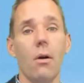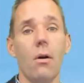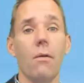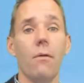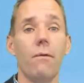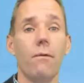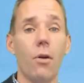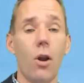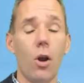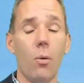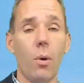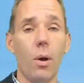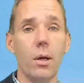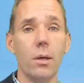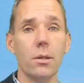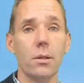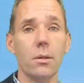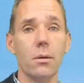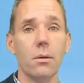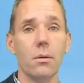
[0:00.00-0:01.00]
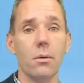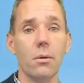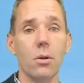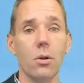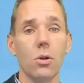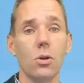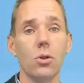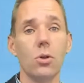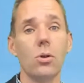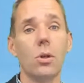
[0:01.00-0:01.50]
Fairways
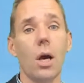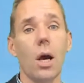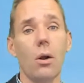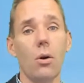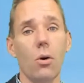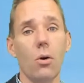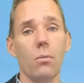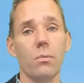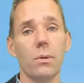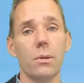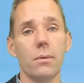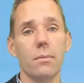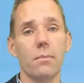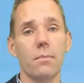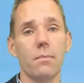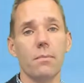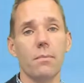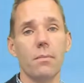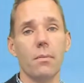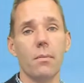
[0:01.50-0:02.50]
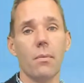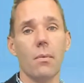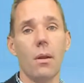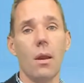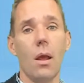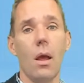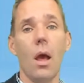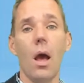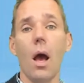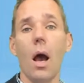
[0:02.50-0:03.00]
to townhomes.
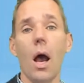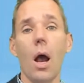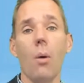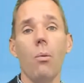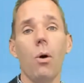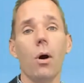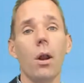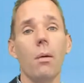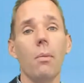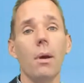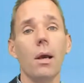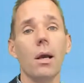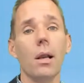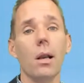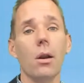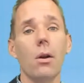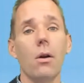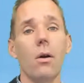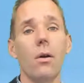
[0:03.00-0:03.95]
I want to make clear